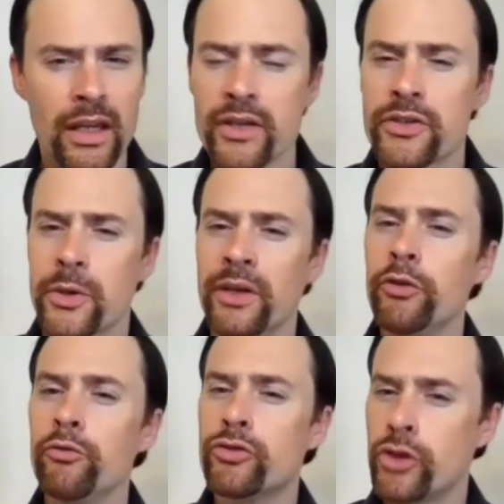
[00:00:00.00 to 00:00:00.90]
So, if
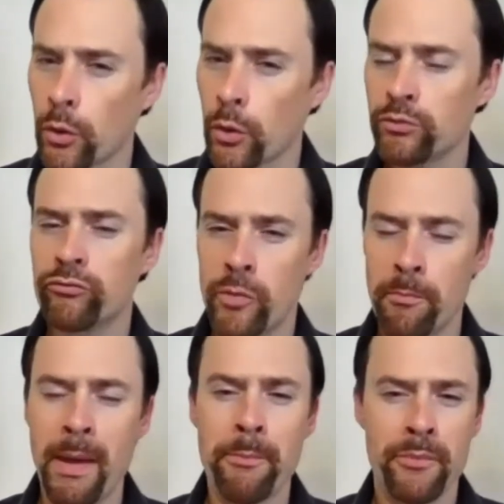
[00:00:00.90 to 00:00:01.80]
you don't
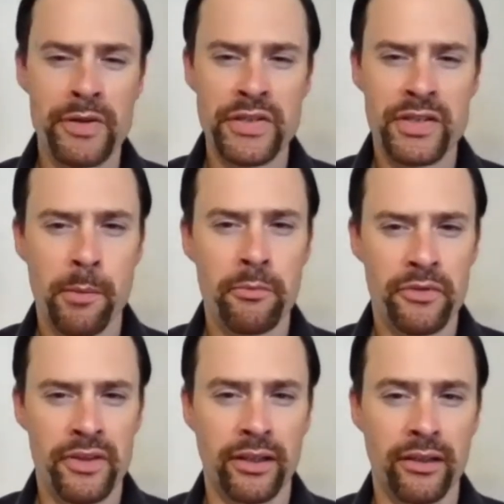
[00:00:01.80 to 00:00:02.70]
remember
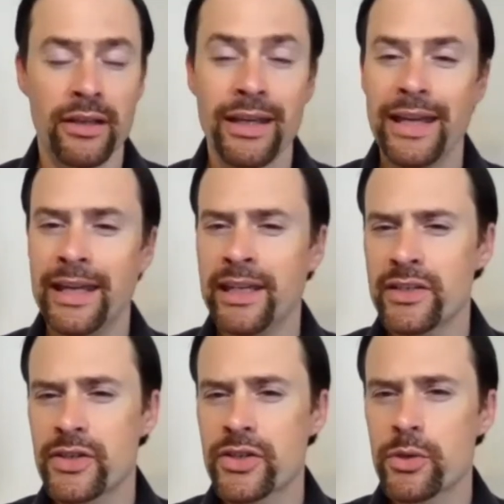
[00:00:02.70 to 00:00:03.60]
something,
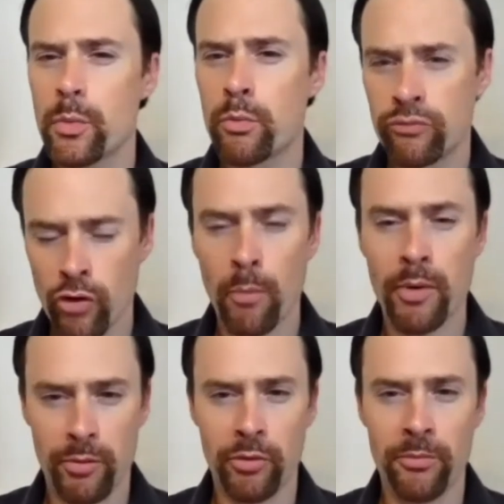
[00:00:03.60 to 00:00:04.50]
it's
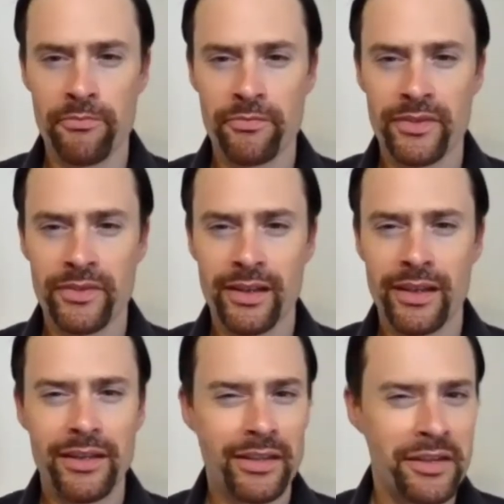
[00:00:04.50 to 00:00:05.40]
probable
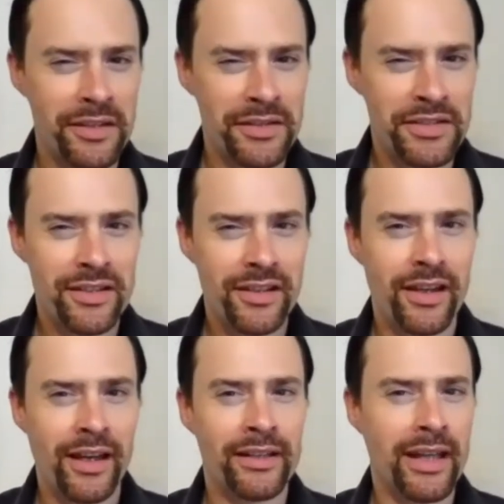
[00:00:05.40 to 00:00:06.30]
that there's
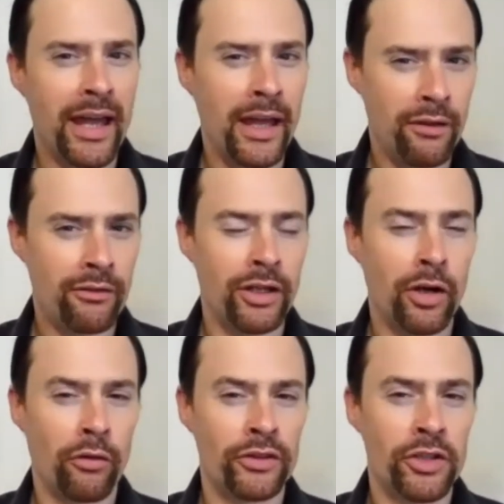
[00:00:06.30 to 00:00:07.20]
an area
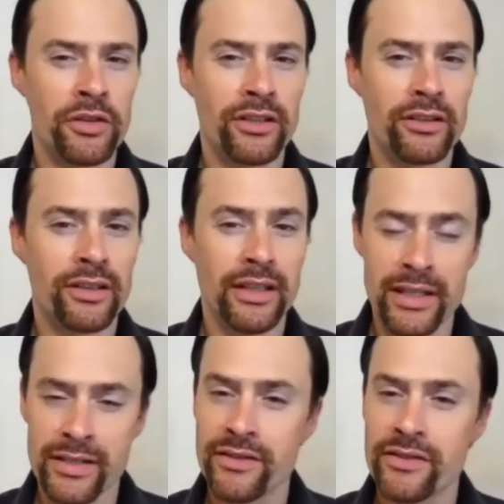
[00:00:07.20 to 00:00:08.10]
of you that
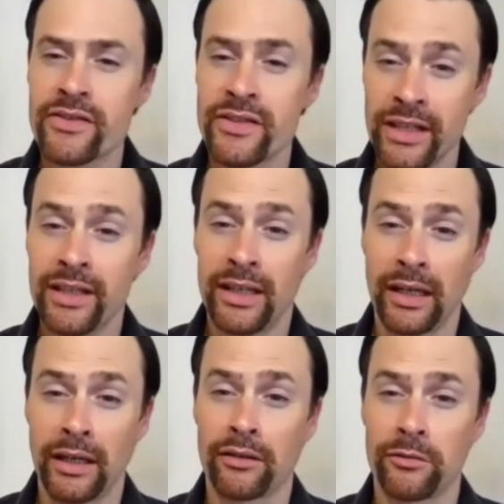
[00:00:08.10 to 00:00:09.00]
isn't
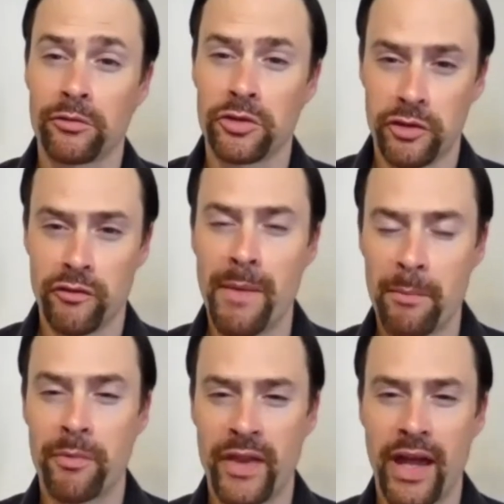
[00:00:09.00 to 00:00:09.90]
seeking to
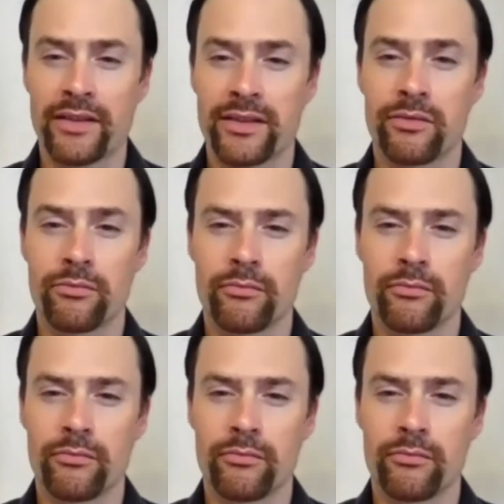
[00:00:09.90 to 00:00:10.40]
remember that.